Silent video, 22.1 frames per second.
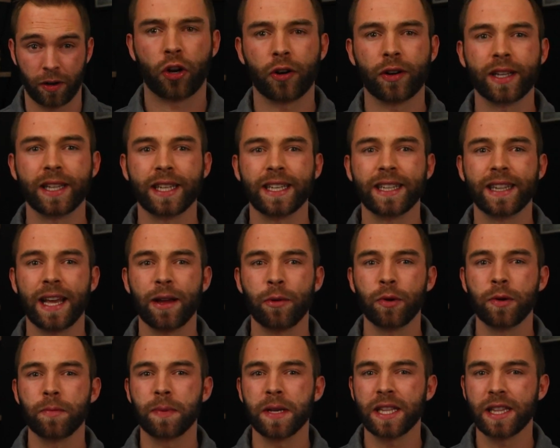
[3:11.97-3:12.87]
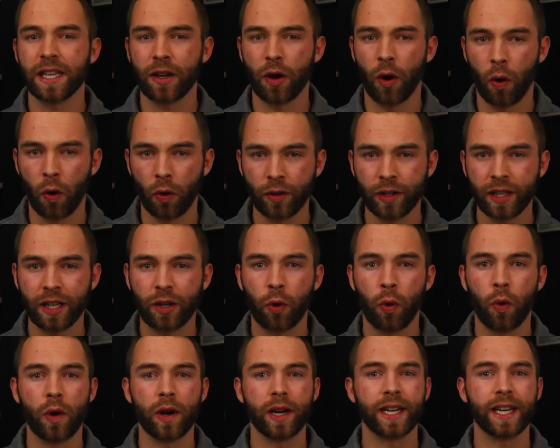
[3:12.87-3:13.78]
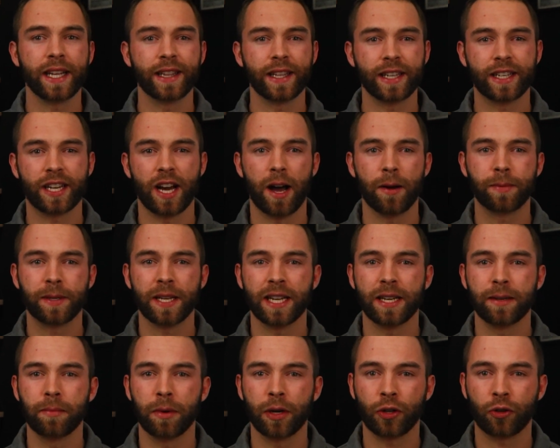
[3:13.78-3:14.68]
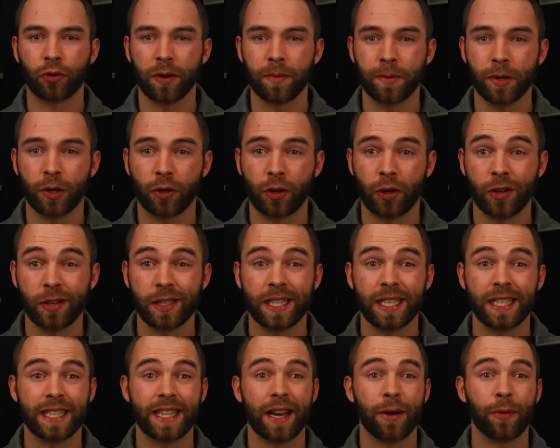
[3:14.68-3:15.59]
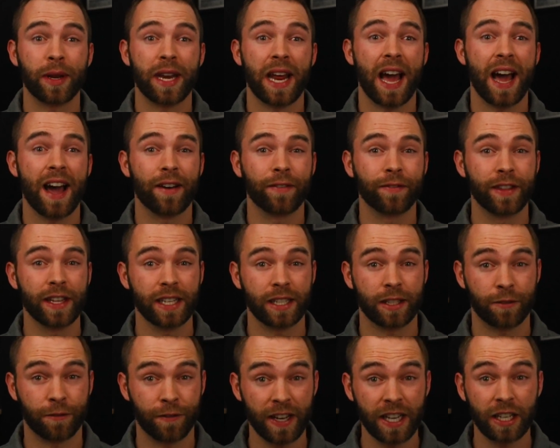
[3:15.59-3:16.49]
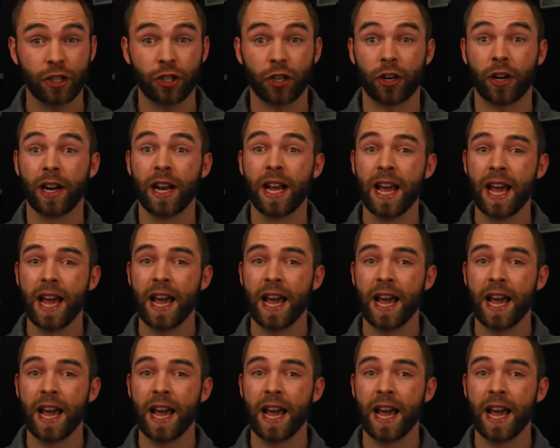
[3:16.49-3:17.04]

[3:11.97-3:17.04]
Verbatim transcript: Currently, they would be the only coin in the top ten among cryptocurrencies that would have this feature,